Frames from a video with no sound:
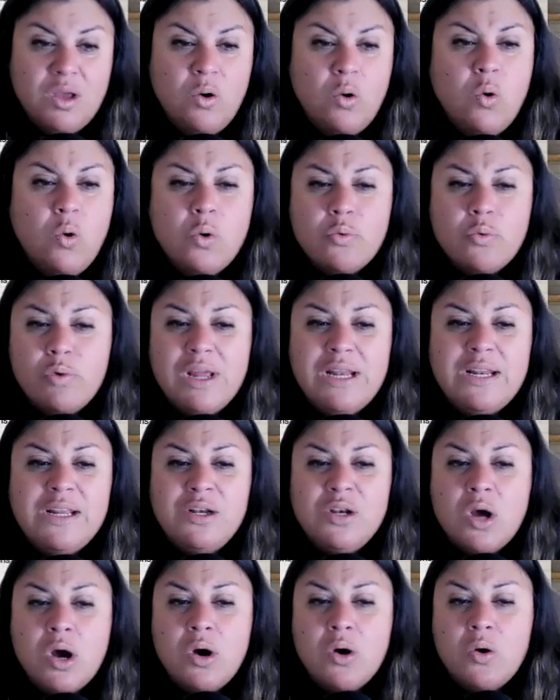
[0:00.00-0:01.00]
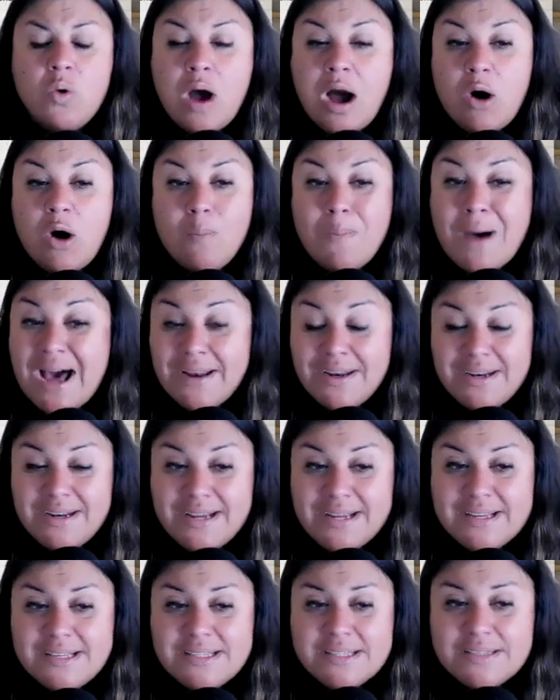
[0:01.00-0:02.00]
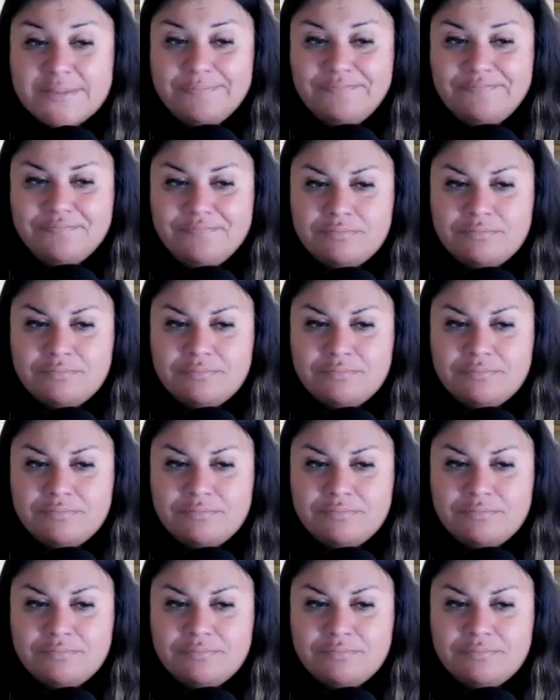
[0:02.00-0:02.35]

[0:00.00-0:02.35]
Who really know how bad it is?